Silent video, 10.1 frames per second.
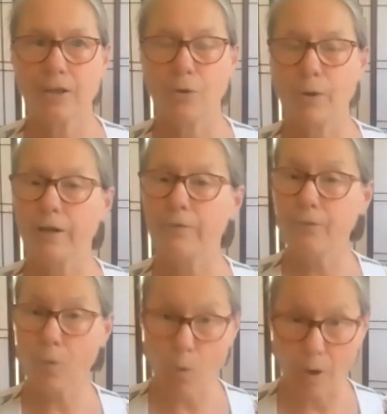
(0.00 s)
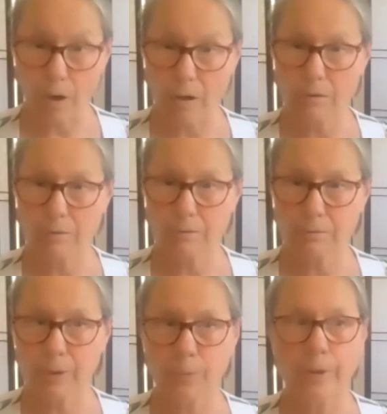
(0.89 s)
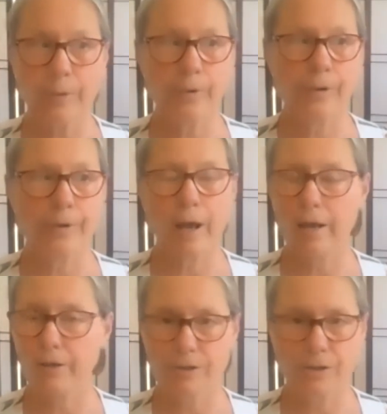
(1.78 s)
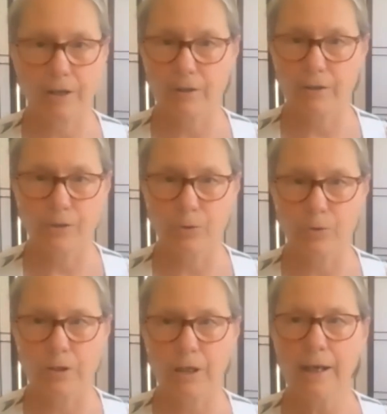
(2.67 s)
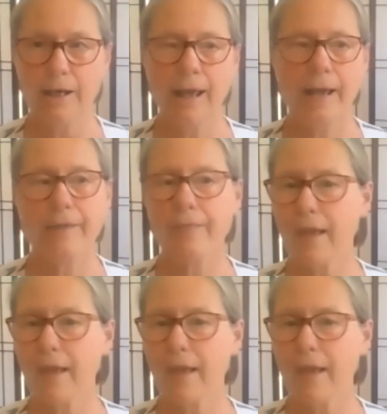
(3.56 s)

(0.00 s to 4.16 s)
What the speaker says: grade 4. When we were 9 or 10 years old. And at that